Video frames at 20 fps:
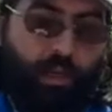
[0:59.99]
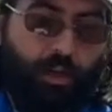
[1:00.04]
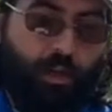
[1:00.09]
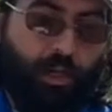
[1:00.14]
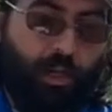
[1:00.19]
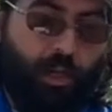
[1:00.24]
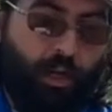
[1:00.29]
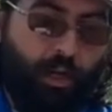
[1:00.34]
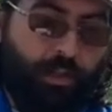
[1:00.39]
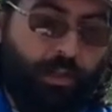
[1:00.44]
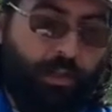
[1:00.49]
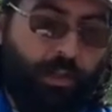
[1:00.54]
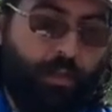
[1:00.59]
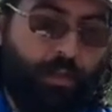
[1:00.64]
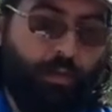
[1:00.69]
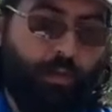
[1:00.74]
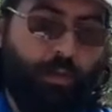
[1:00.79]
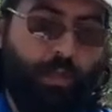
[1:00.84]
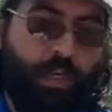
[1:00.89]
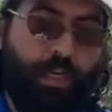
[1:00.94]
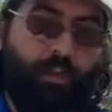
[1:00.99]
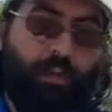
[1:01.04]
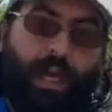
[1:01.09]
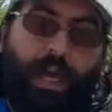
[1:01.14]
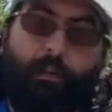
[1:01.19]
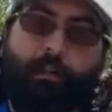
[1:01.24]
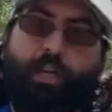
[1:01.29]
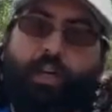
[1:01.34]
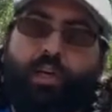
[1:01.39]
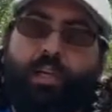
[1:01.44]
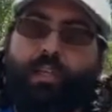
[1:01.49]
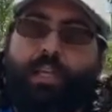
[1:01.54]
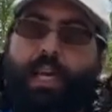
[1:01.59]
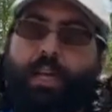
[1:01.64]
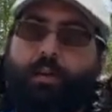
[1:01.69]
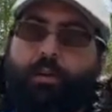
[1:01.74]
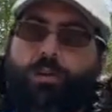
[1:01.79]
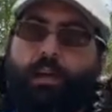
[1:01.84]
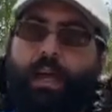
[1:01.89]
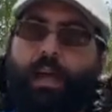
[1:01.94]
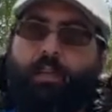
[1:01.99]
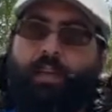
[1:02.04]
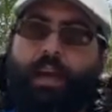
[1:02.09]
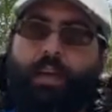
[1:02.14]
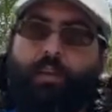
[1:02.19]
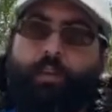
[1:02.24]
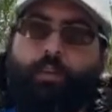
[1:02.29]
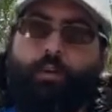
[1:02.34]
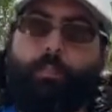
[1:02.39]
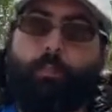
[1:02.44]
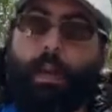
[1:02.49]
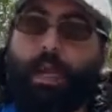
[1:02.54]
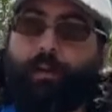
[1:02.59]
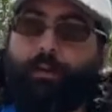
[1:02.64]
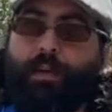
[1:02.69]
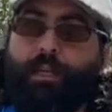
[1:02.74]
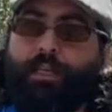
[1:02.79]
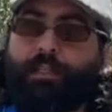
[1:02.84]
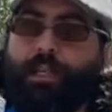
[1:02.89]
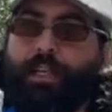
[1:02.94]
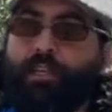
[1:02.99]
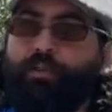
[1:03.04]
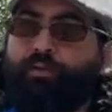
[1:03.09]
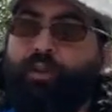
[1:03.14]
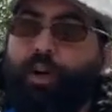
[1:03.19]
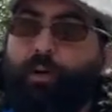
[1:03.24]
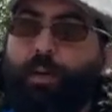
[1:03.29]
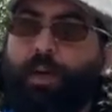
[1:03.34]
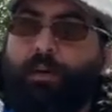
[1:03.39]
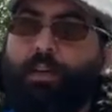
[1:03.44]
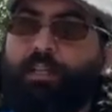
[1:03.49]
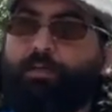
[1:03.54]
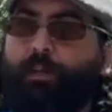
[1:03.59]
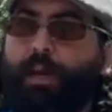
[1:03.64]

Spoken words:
You can also use a clamshell container that your berries like strawberries,